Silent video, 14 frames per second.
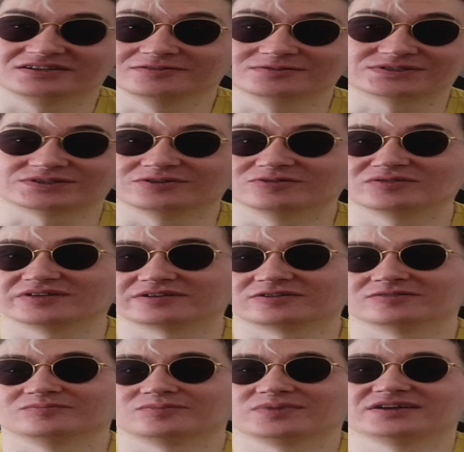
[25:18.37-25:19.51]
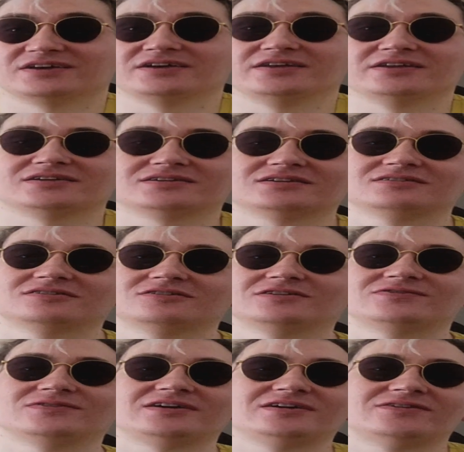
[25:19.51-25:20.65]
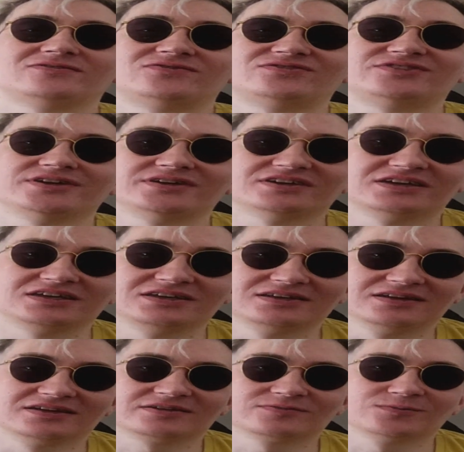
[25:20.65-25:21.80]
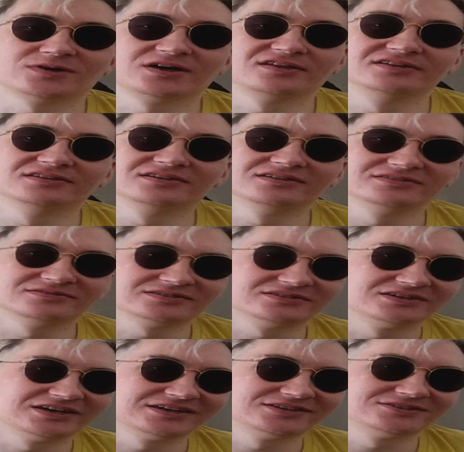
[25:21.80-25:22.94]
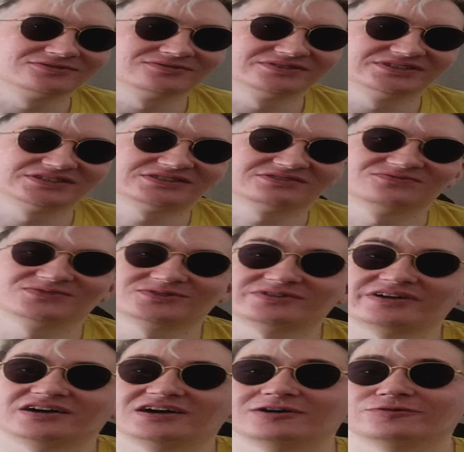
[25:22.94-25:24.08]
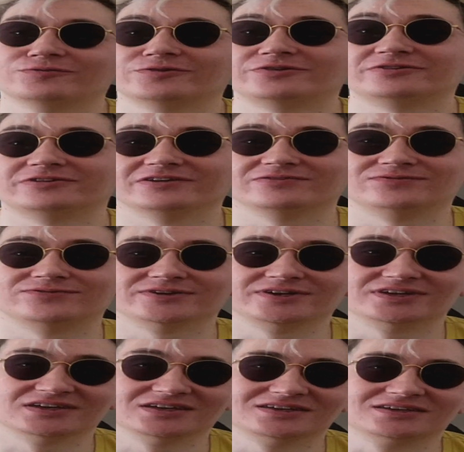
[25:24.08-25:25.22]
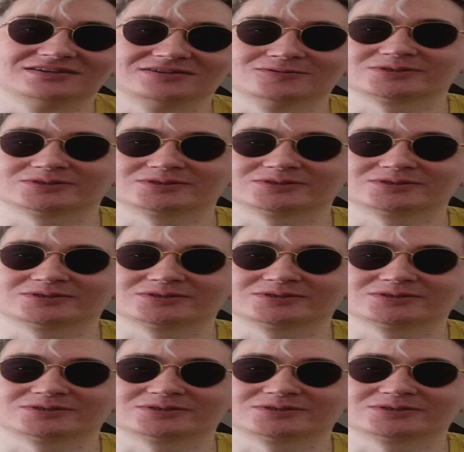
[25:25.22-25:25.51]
he was only complaining every day. Like, I had to listen for an hour every day,